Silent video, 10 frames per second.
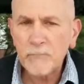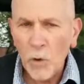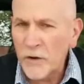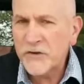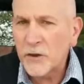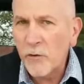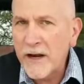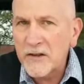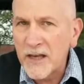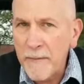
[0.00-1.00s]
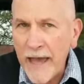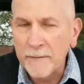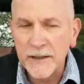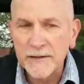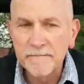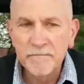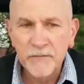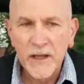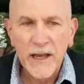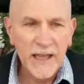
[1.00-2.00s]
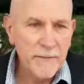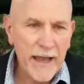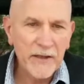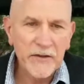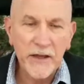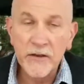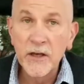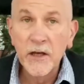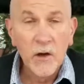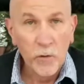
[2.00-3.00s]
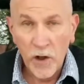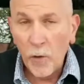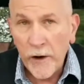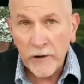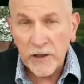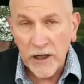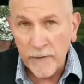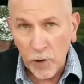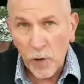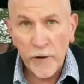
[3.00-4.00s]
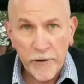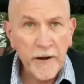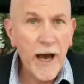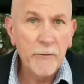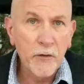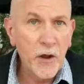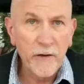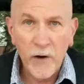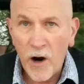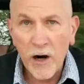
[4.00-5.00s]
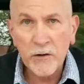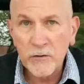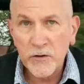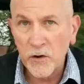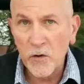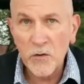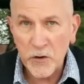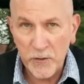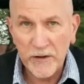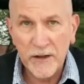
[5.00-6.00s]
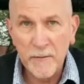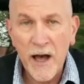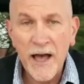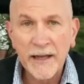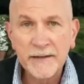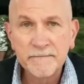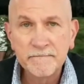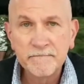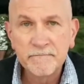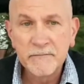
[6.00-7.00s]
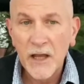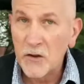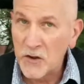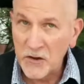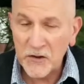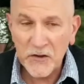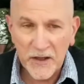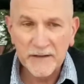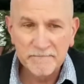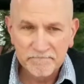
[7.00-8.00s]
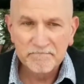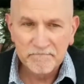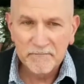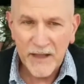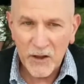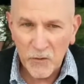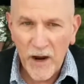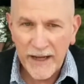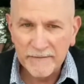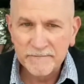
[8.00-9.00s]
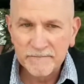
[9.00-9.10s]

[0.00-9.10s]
What's the greatest commandment? And the man says, well, we are to love the Lord our God with all of our heart, soul, strength, and mind. And Jesus said, that's right.